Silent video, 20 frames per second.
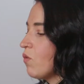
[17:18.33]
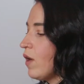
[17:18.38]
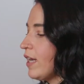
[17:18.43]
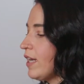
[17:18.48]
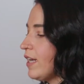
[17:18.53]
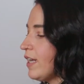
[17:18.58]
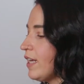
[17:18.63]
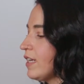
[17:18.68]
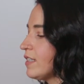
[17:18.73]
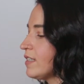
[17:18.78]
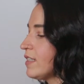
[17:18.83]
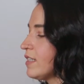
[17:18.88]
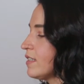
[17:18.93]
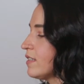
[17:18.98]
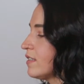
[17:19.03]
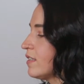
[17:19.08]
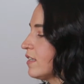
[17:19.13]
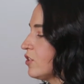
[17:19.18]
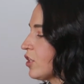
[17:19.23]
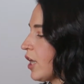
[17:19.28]
what it
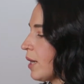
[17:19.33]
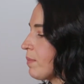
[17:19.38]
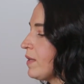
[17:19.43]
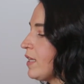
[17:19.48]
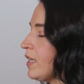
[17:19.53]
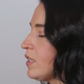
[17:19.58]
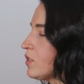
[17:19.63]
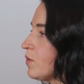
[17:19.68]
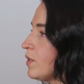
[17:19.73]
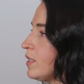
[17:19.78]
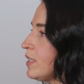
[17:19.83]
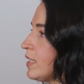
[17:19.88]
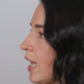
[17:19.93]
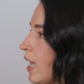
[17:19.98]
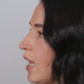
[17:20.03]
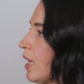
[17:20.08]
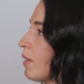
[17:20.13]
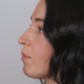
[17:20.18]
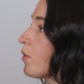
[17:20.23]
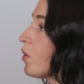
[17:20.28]
is the Japanese would
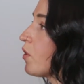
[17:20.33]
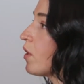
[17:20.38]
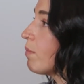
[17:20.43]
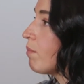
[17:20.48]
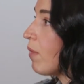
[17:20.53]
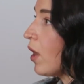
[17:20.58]
take broken